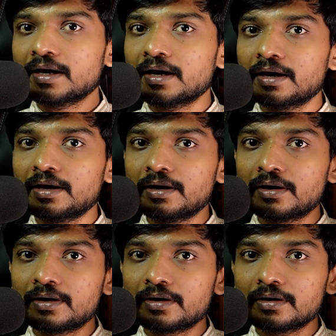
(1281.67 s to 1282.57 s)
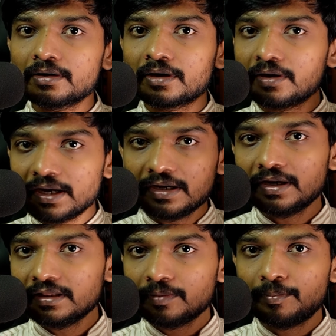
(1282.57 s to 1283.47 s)
are
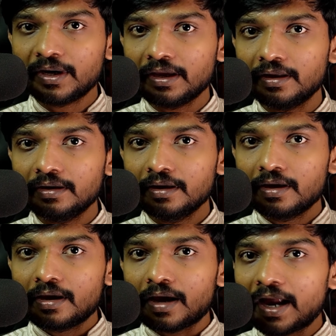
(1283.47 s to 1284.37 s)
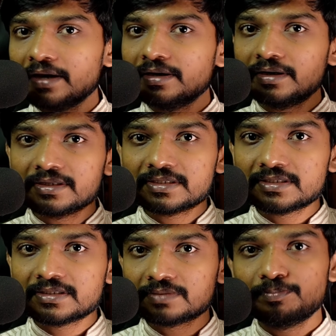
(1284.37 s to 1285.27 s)
created in the brain, and it
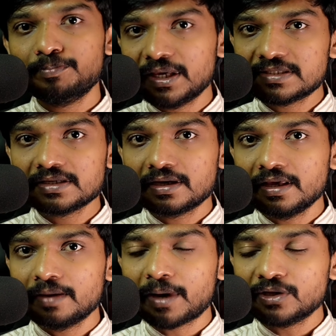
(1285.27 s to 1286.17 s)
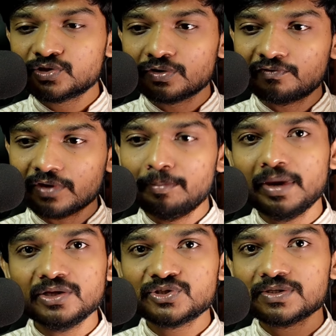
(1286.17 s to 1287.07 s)
is basically a bunch of
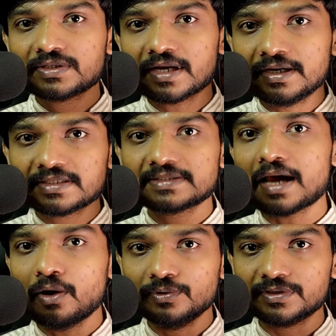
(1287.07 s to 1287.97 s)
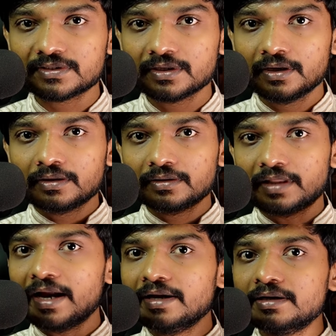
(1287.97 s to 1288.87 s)
images and sounds
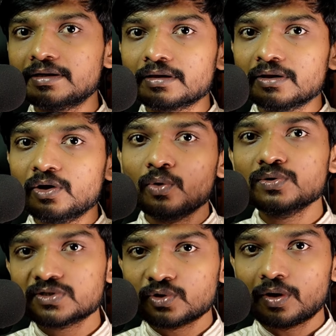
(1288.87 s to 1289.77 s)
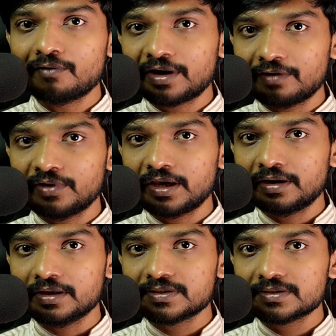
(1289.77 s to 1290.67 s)
that goes through our
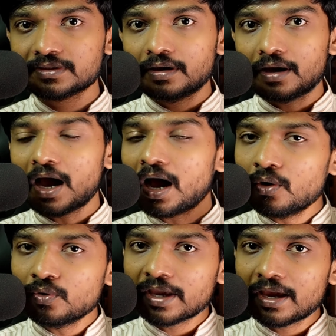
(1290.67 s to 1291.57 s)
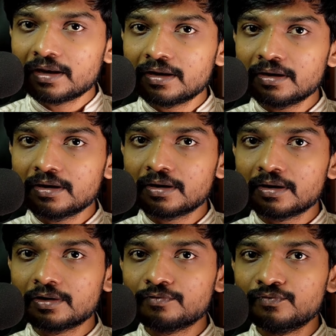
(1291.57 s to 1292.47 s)
awareness. How can
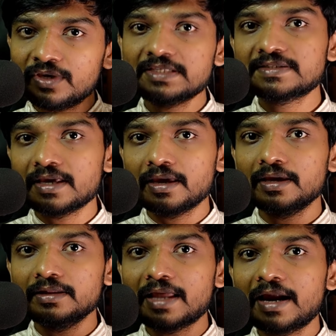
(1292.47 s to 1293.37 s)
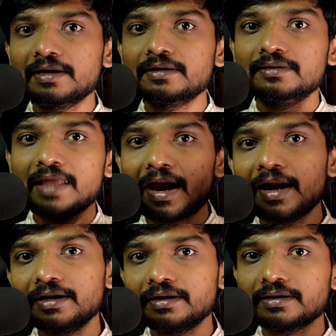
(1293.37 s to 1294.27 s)
we say that
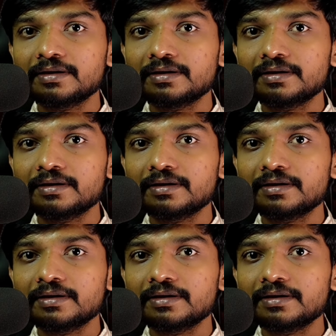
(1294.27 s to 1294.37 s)
that